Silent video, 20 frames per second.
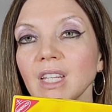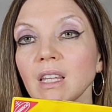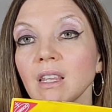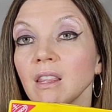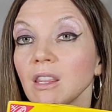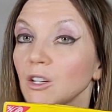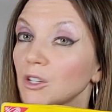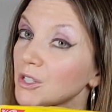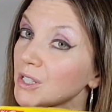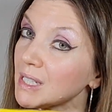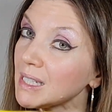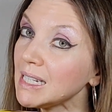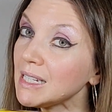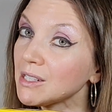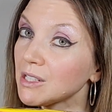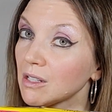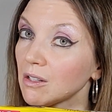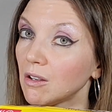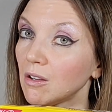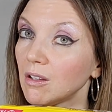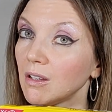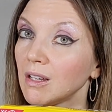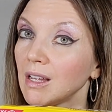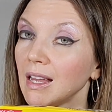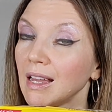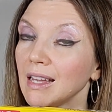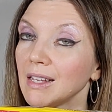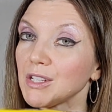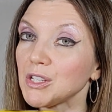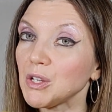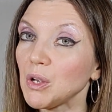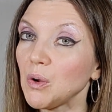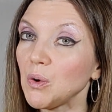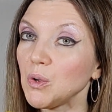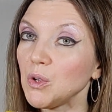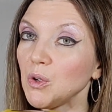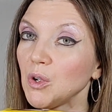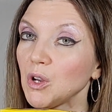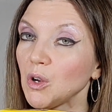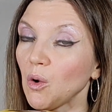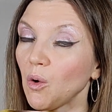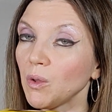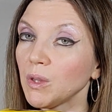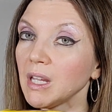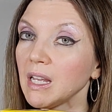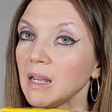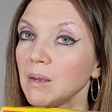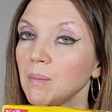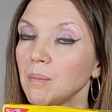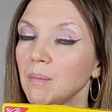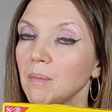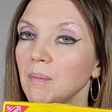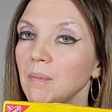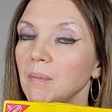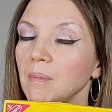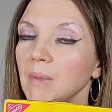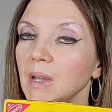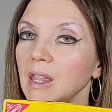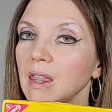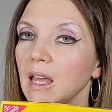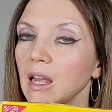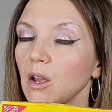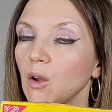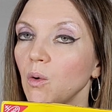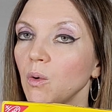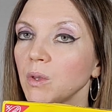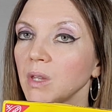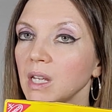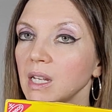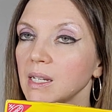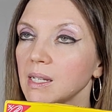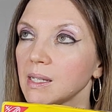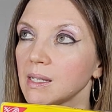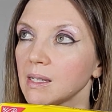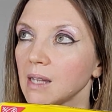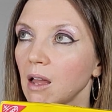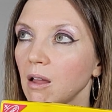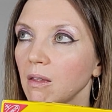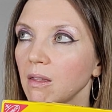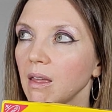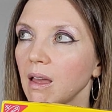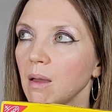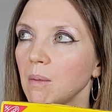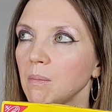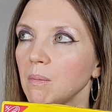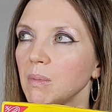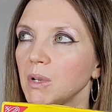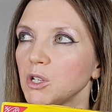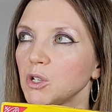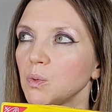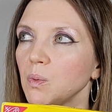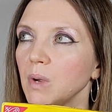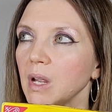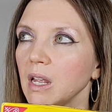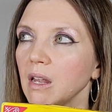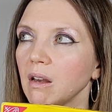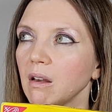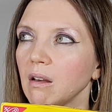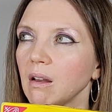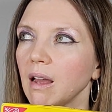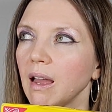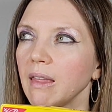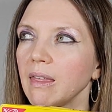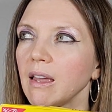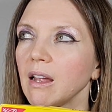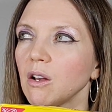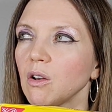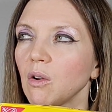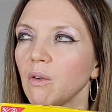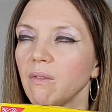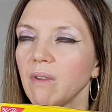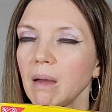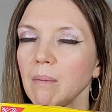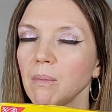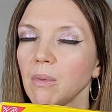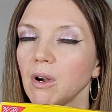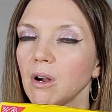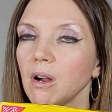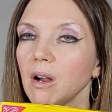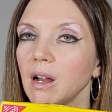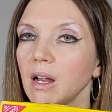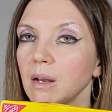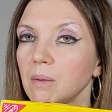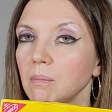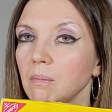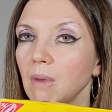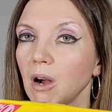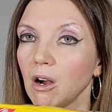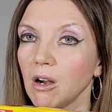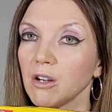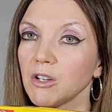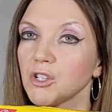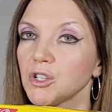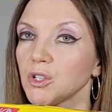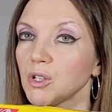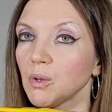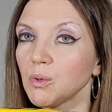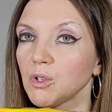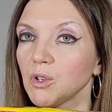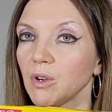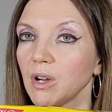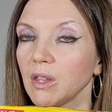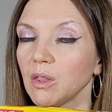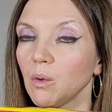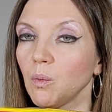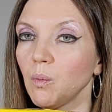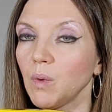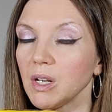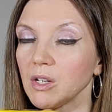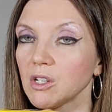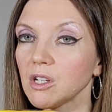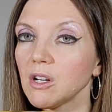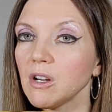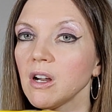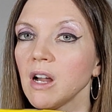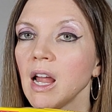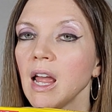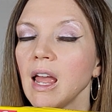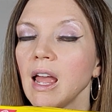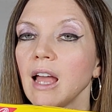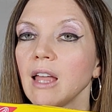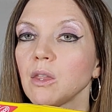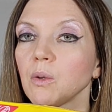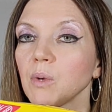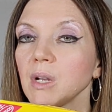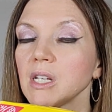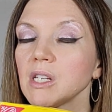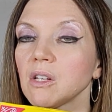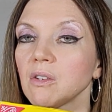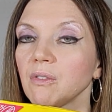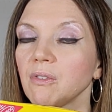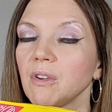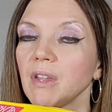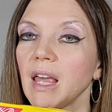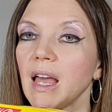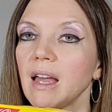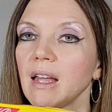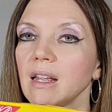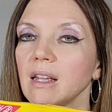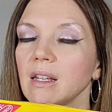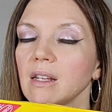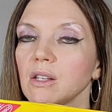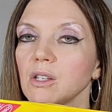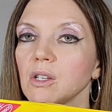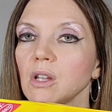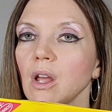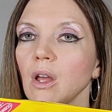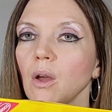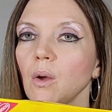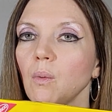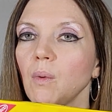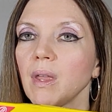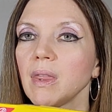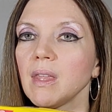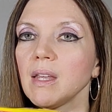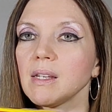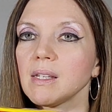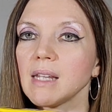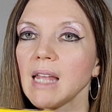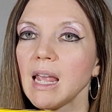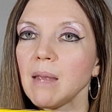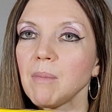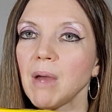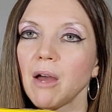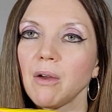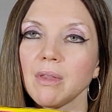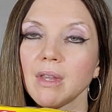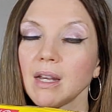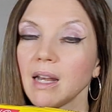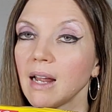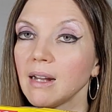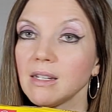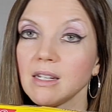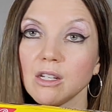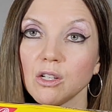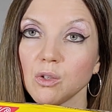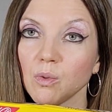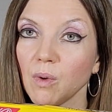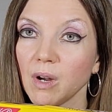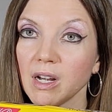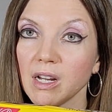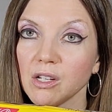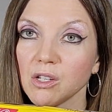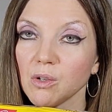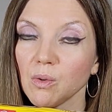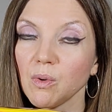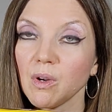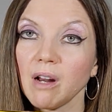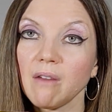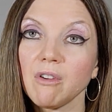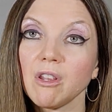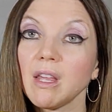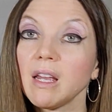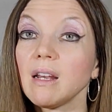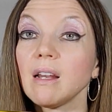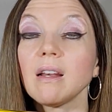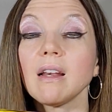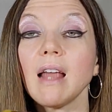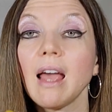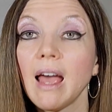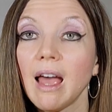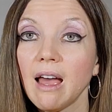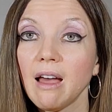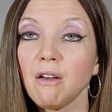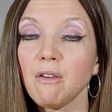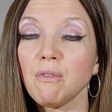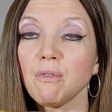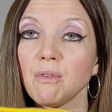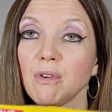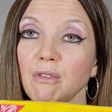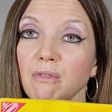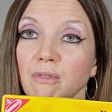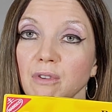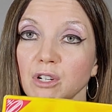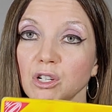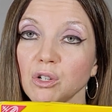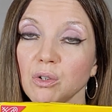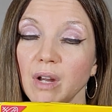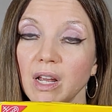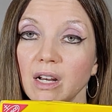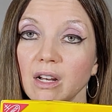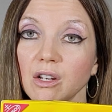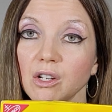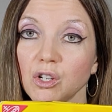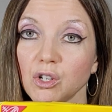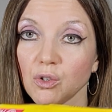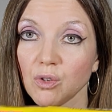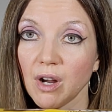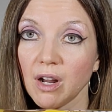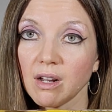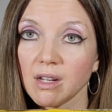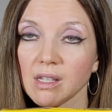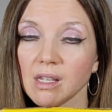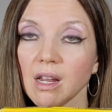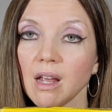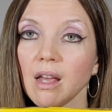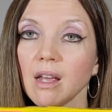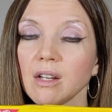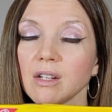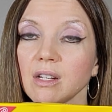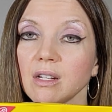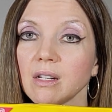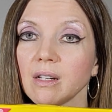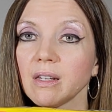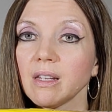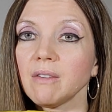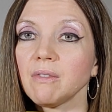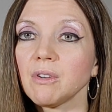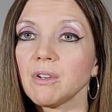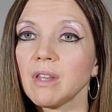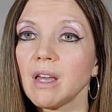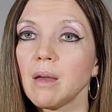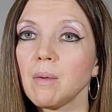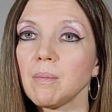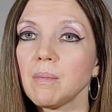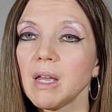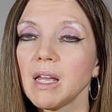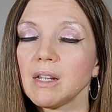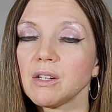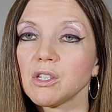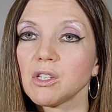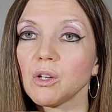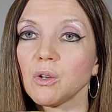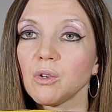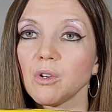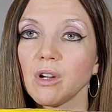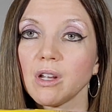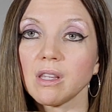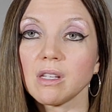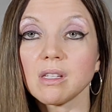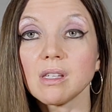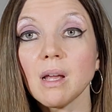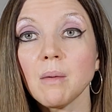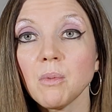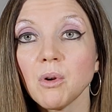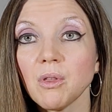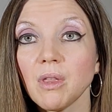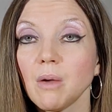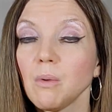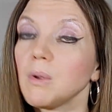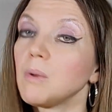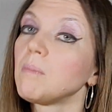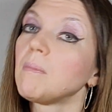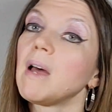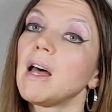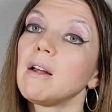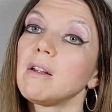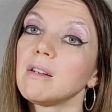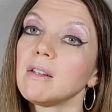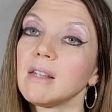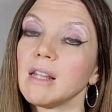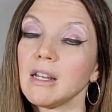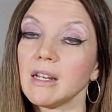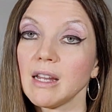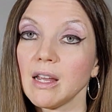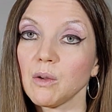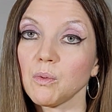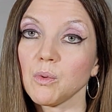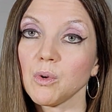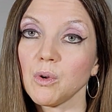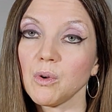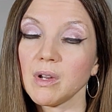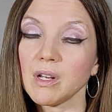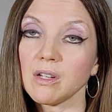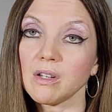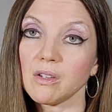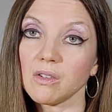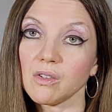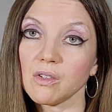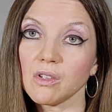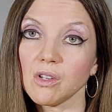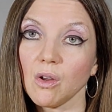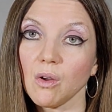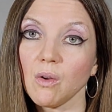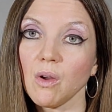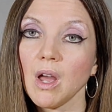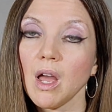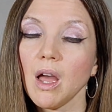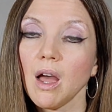they're seasonal. So they only sell them between, I think, November and March, so during the winter. And the reason for that is when these came out in the 1920s or whatever, they didn't have refrigerated trucks to deliver them, and so during the summer they would melt and they'd get ruined, and so